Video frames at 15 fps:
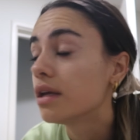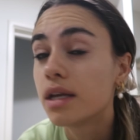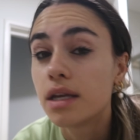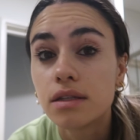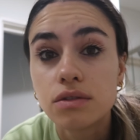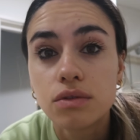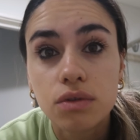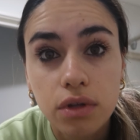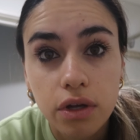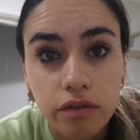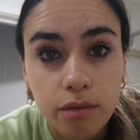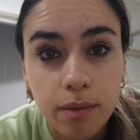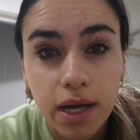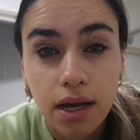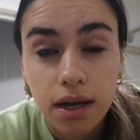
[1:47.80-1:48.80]
It gets all
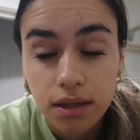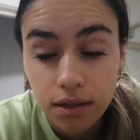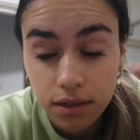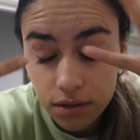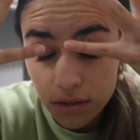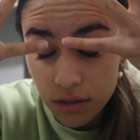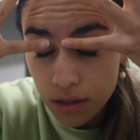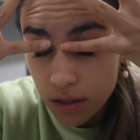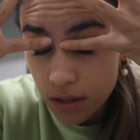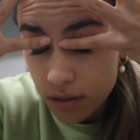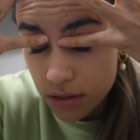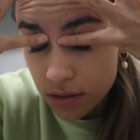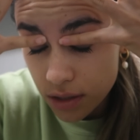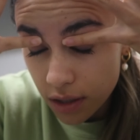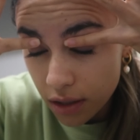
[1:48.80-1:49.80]
over my eyelids and then I
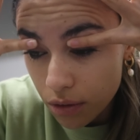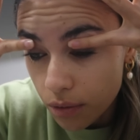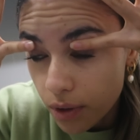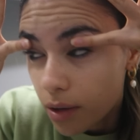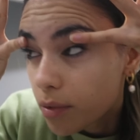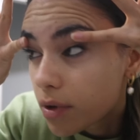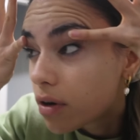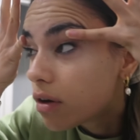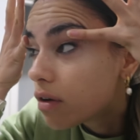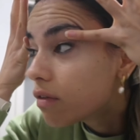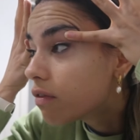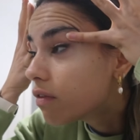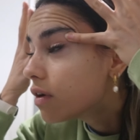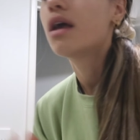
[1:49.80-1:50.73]
just like wipe it off.